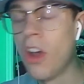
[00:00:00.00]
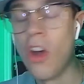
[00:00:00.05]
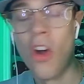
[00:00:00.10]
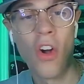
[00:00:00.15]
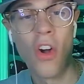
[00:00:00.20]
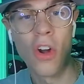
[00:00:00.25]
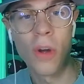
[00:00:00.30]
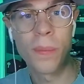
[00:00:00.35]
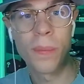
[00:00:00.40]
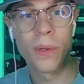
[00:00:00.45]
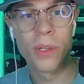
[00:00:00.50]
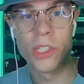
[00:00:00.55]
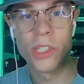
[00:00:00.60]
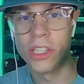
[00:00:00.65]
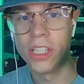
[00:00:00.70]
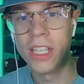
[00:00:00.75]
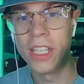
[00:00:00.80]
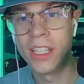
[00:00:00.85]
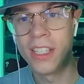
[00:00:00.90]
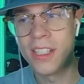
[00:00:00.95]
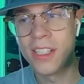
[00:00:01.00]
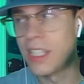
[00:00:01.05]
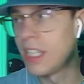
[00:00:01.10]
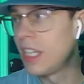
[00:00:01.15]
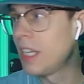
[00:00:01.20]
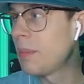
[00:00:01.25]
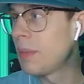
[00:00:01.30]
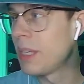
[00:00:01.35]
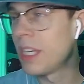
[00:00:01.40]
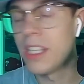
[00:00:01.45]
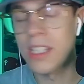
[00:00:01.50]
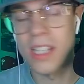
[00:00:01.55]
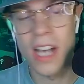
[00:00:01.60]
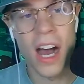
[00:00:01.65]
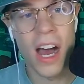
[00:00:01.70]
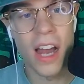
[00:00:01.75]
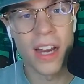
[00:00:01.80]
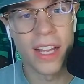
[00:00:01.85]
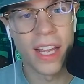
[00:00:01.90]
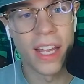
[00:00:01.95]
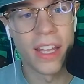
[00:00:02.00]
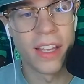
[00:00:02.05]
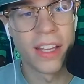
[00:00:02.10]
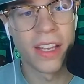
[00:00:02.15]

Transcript: Harper's leading the team. He's hot again.